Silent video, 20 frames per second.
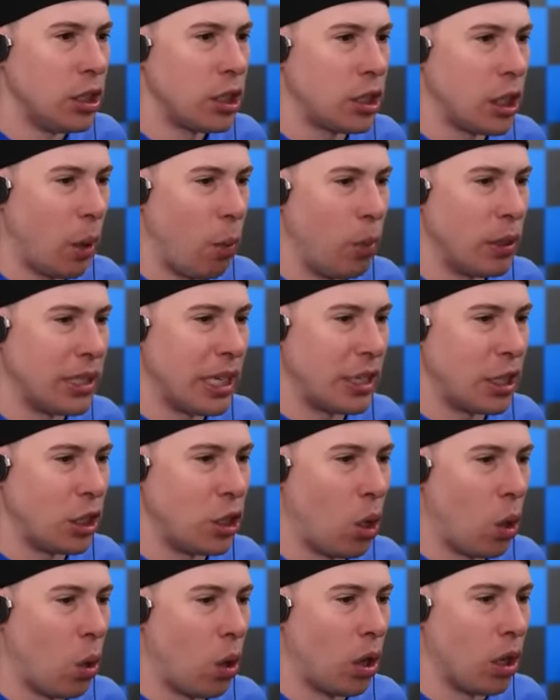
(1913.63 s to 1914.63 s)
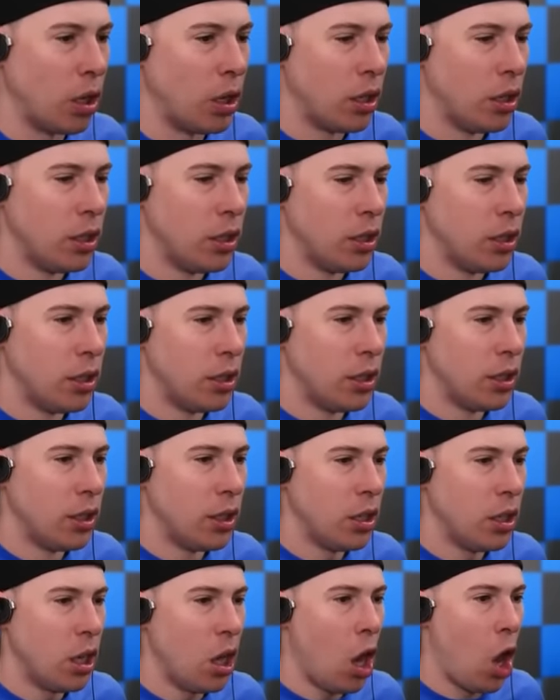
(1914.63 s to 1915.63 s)
Someone's at the door.
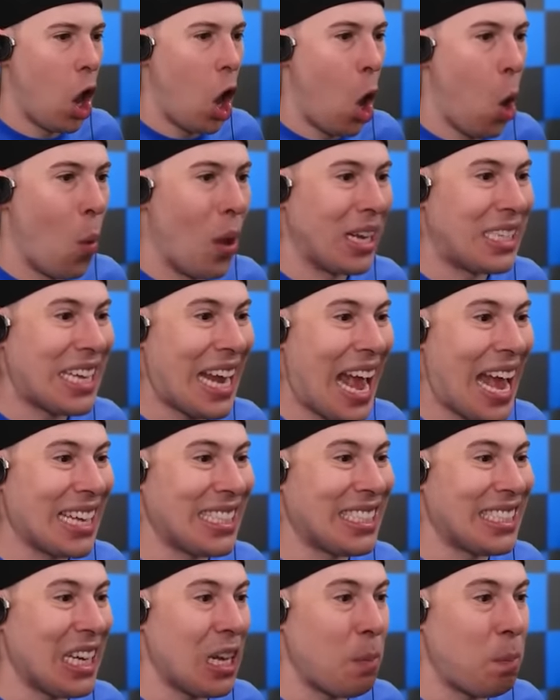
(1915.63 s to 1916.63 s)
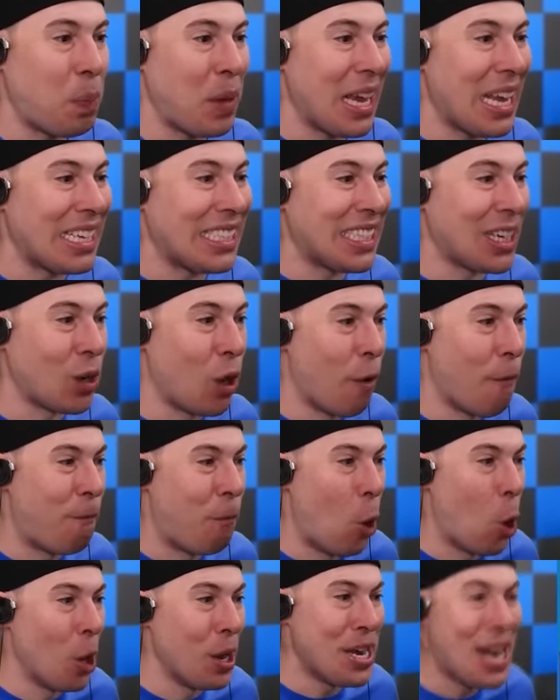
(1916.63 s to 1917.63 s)
Oh, it's
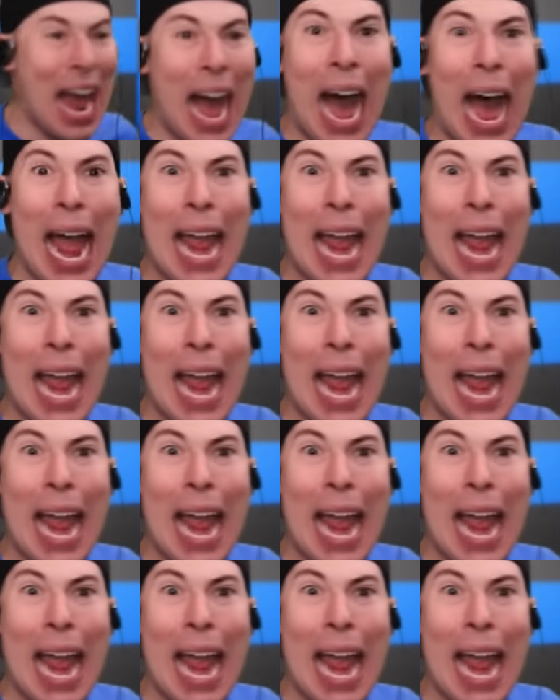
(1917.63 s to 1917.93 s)
SCP-049!